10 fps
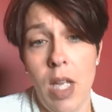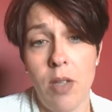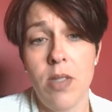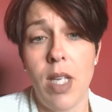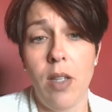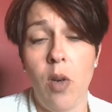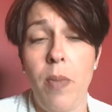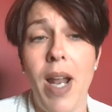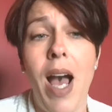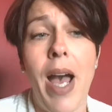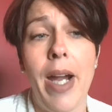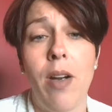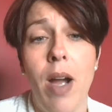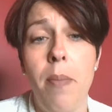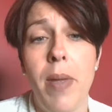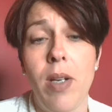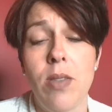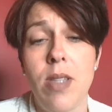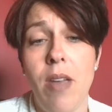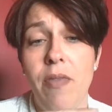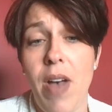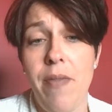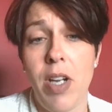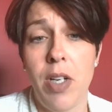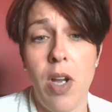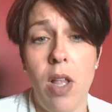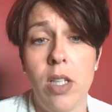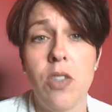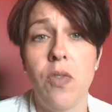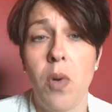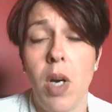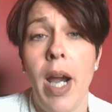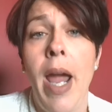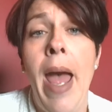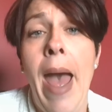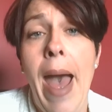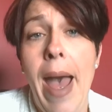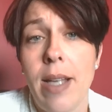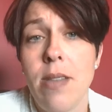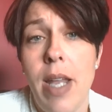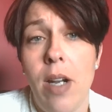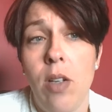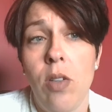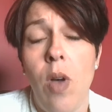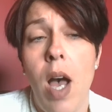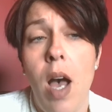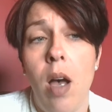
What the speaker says: You'll see a little bit higher up, it'll say $500 for accidental